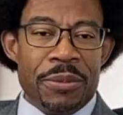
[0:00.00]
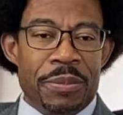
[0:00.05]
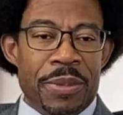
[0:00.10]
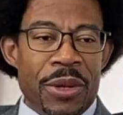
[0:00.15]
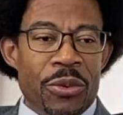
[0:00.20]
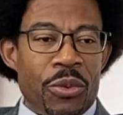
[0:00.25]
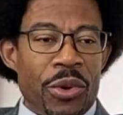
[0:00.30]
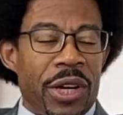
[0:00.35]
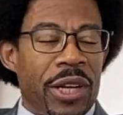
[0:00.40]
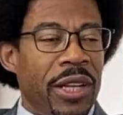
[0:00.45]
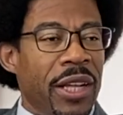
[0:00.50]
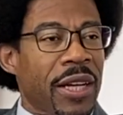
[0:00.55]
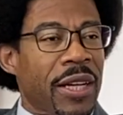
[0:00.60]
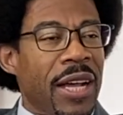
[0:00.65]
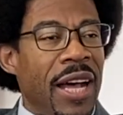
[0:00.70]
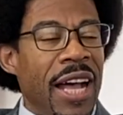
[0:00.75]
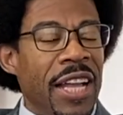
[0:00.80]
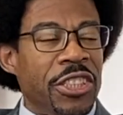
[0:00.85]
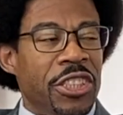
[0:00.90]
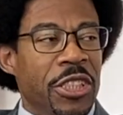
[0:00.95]
been working on
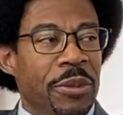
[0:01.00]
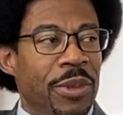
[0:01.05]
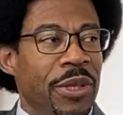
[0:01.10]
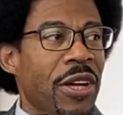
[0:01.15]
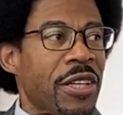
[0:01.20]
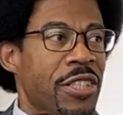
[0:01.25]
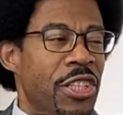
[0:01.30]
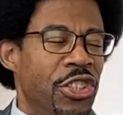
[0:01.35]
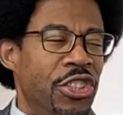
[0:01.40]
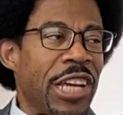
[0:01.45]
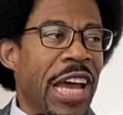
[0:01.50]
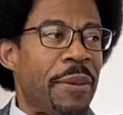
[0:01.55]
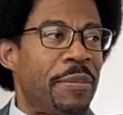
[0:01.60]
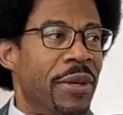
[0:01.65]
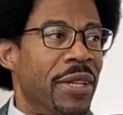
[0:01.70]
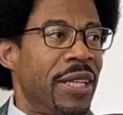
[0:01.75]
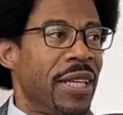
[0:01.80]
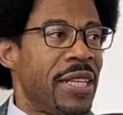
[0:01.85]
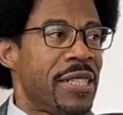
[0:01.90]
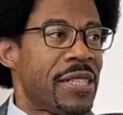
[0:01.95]
kanji because of
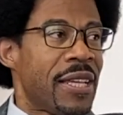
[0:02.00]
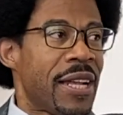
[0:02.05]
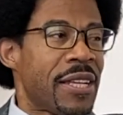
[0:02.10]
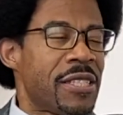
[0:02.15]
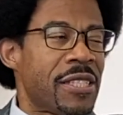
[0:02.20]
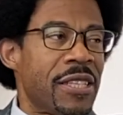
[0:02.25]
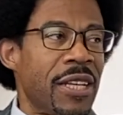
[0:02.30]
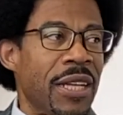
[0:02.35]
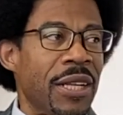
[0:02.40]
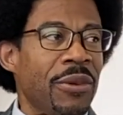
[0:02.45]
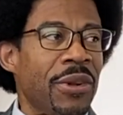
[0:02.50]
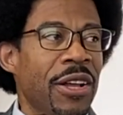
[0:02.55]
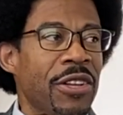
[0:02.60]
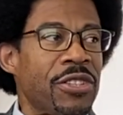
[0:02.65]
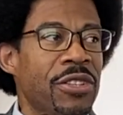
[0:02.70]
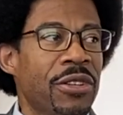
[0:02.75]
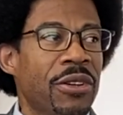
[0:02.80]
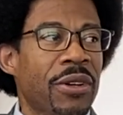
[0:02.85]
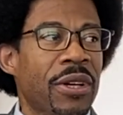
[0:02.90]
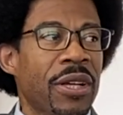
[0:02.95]
Japanese that I studied when I
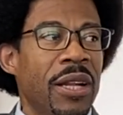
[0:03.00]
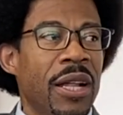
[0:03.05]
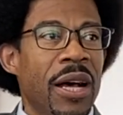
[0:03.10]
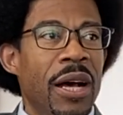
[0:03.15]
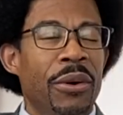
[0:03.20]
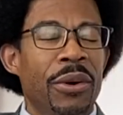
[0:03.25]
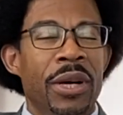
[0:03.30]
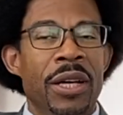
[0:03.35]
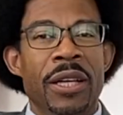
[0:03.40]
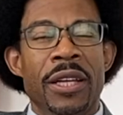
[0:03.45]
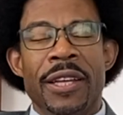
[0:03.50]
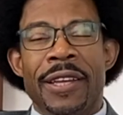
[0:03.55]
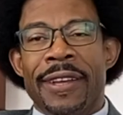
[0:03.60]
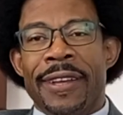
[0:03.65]
was in Okinawa,